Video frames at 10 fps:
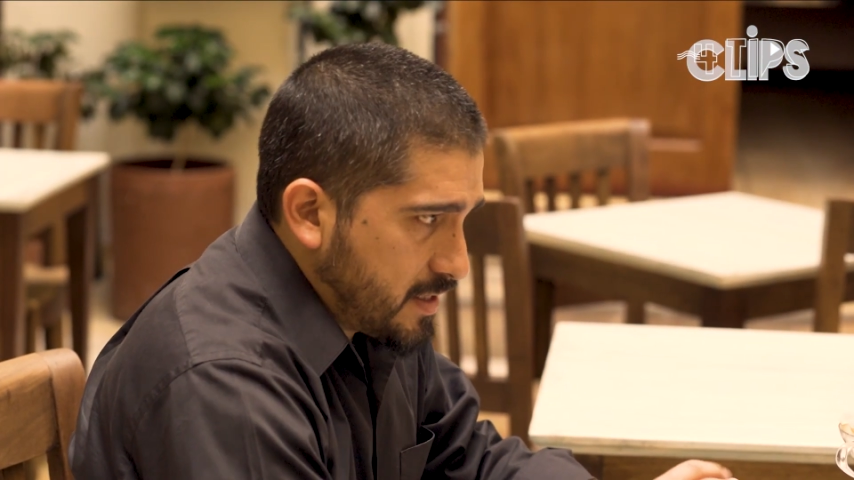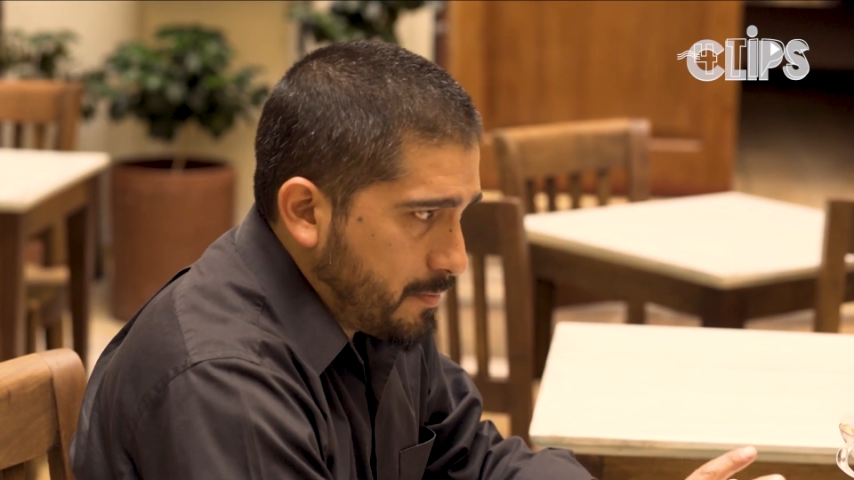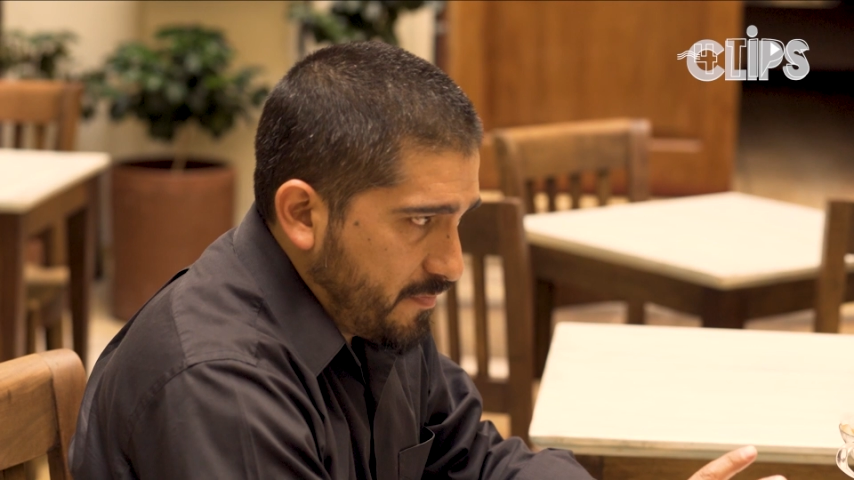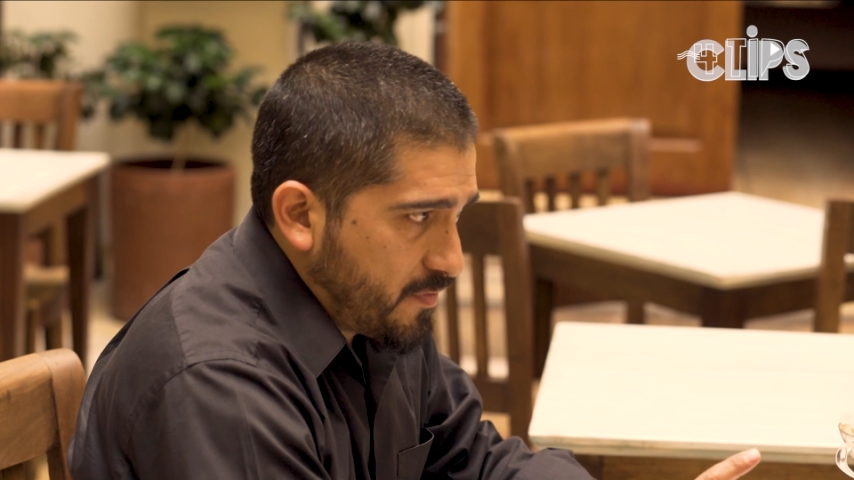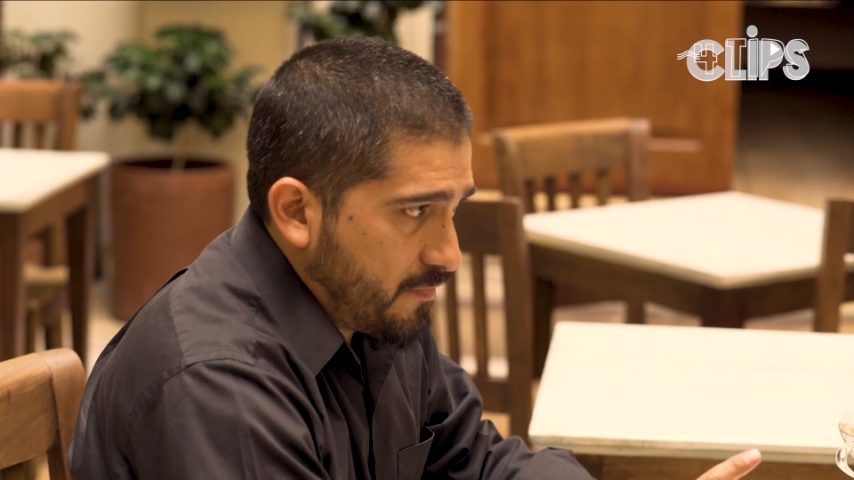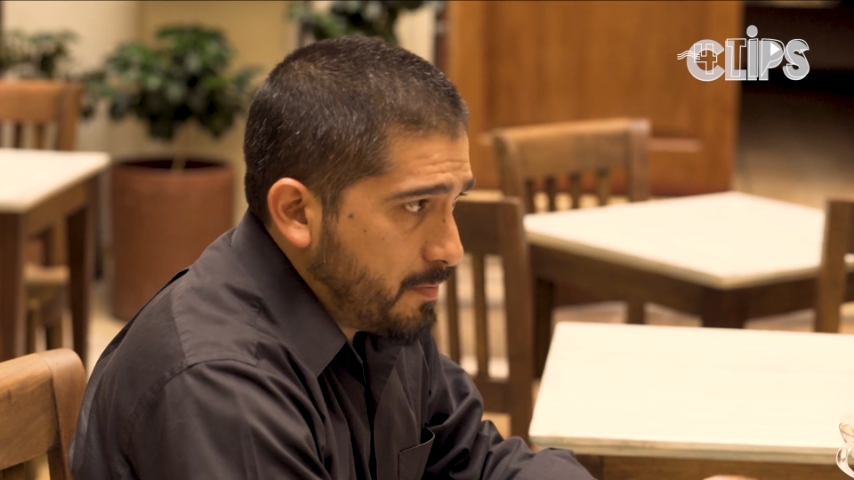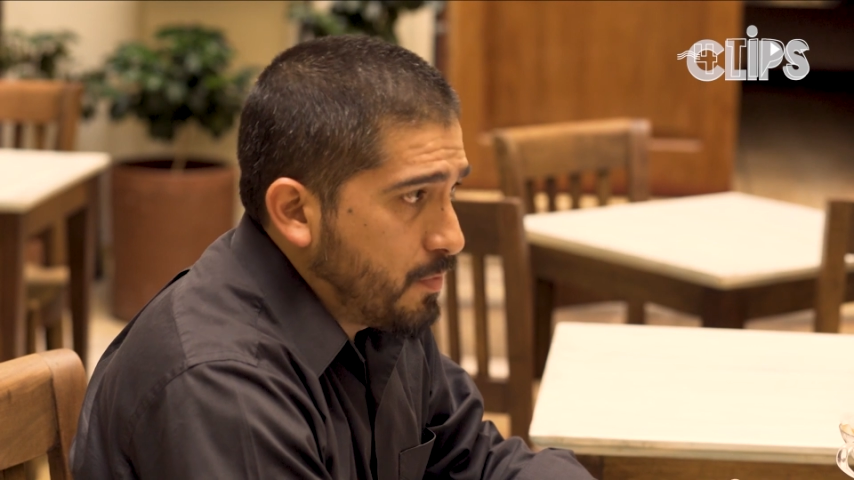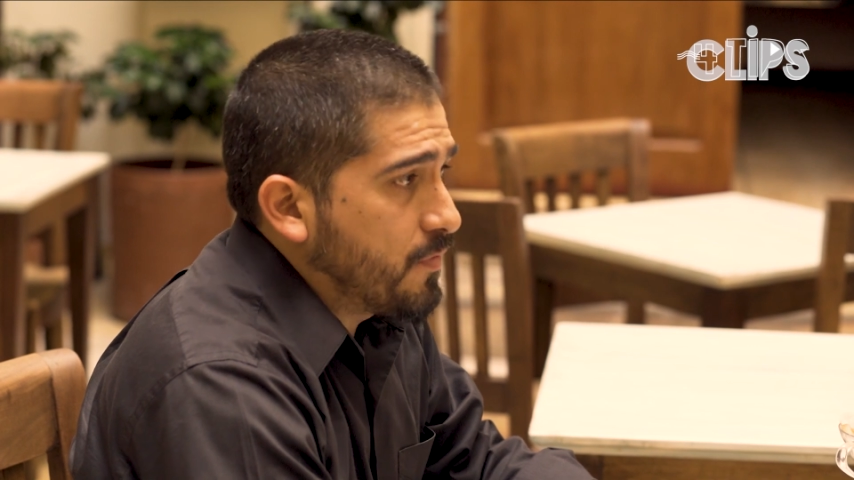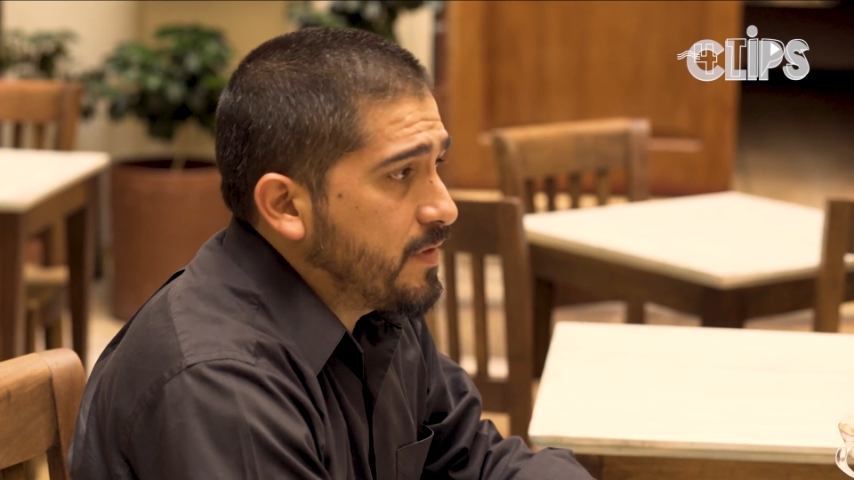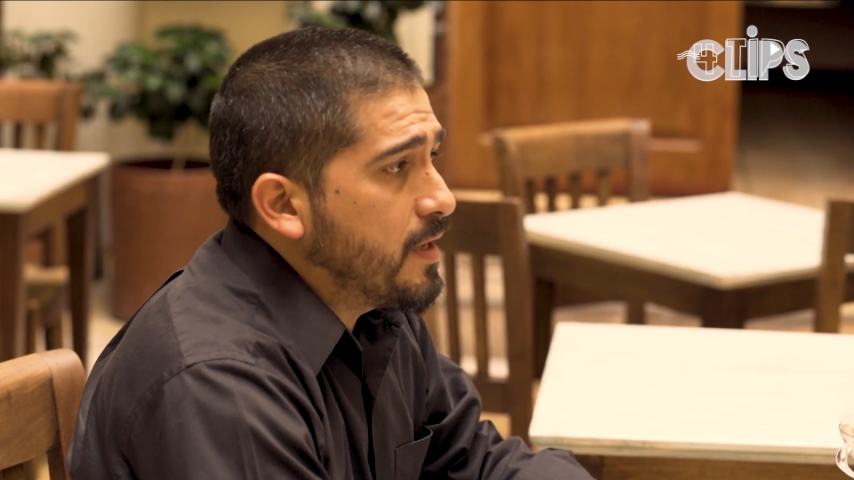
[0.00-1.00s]
cup of coffee in
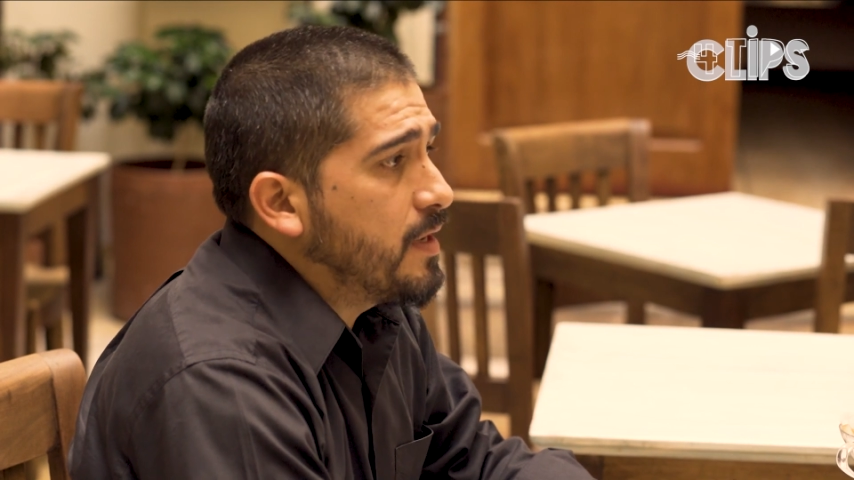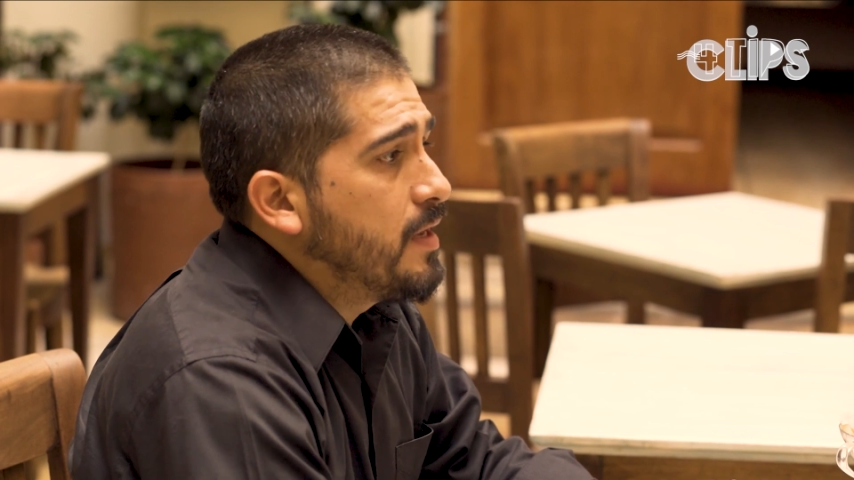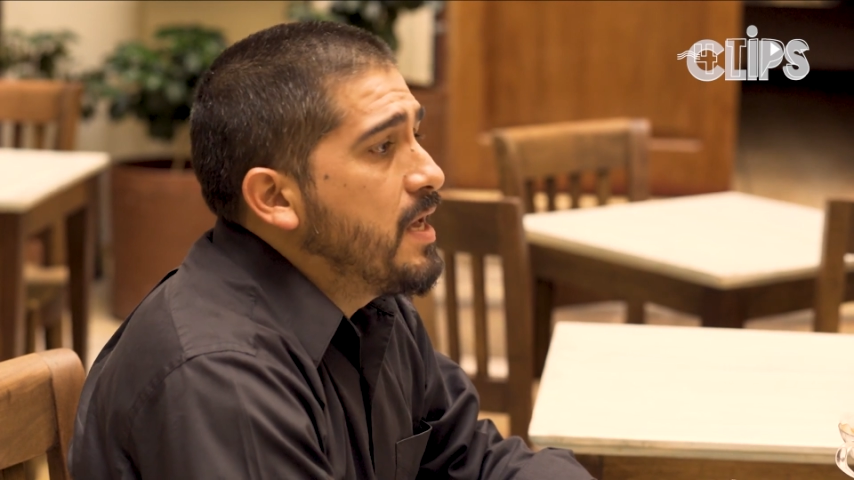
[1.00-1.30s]
Bogota,